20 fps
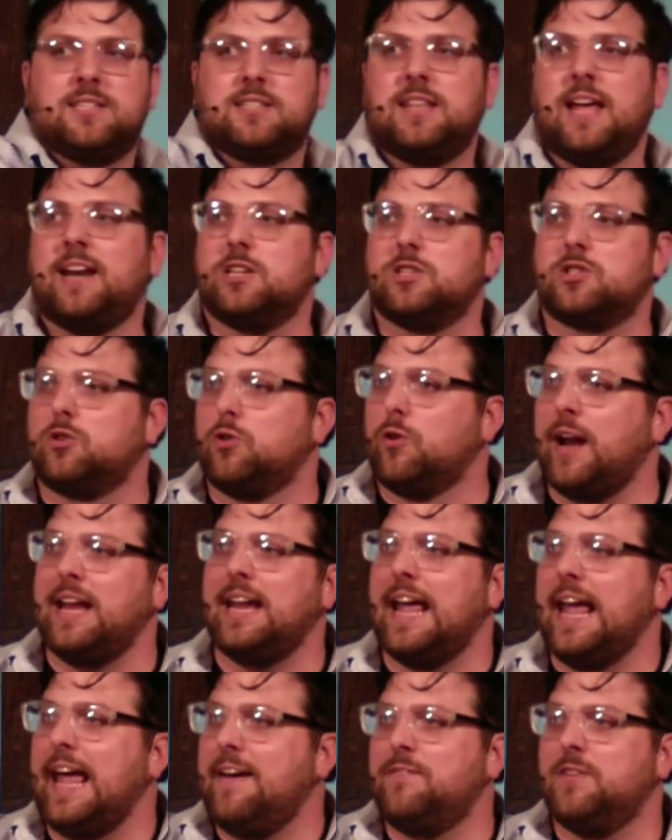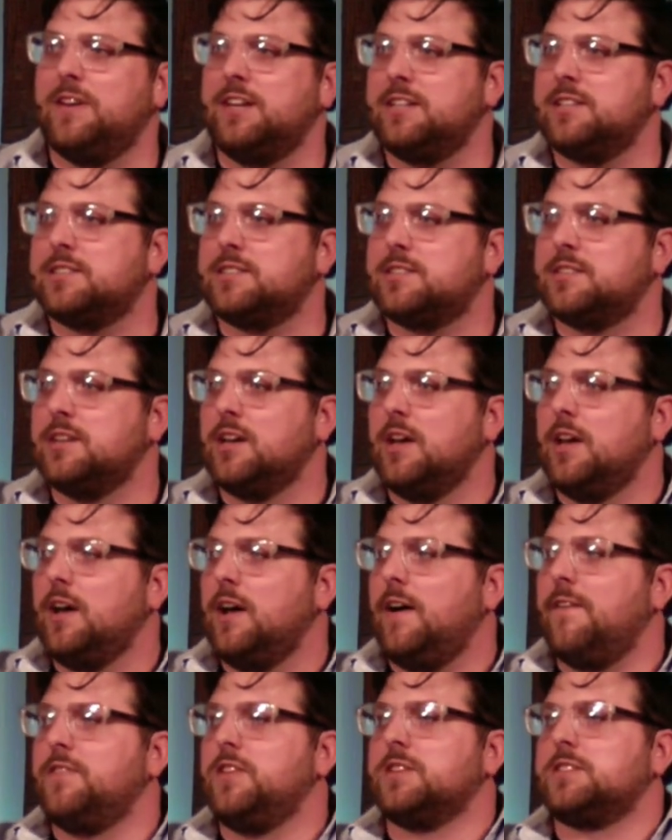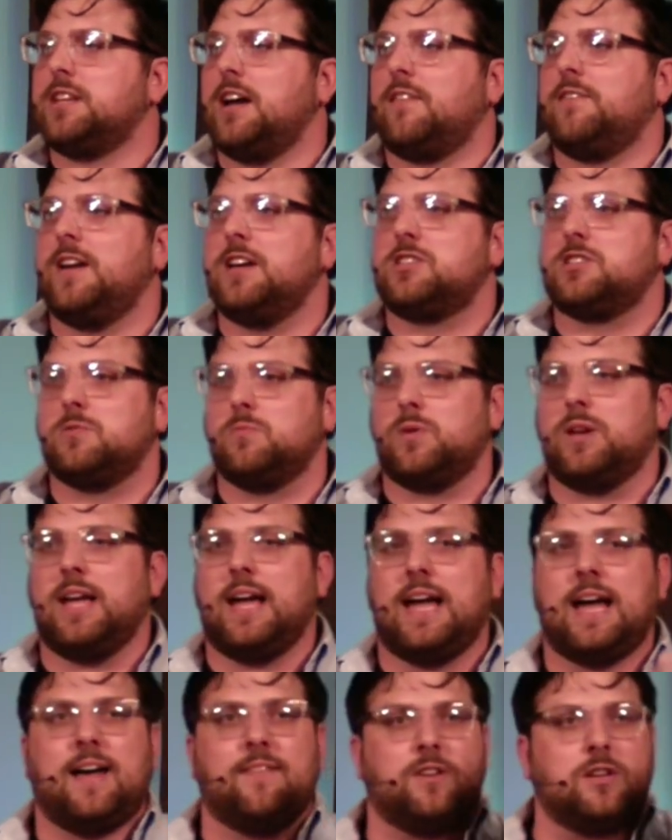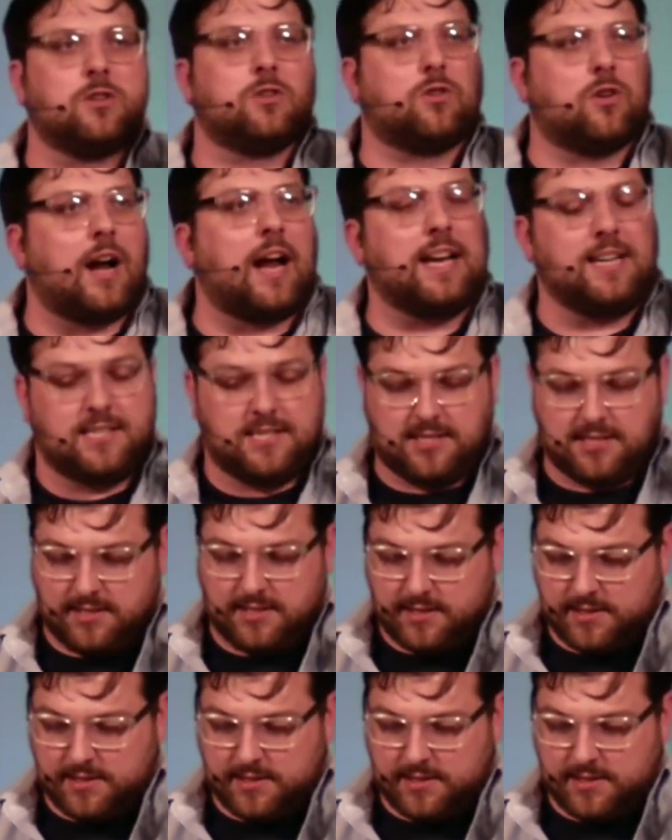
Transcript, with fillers: That is great evidence of the salvation we have in Christ.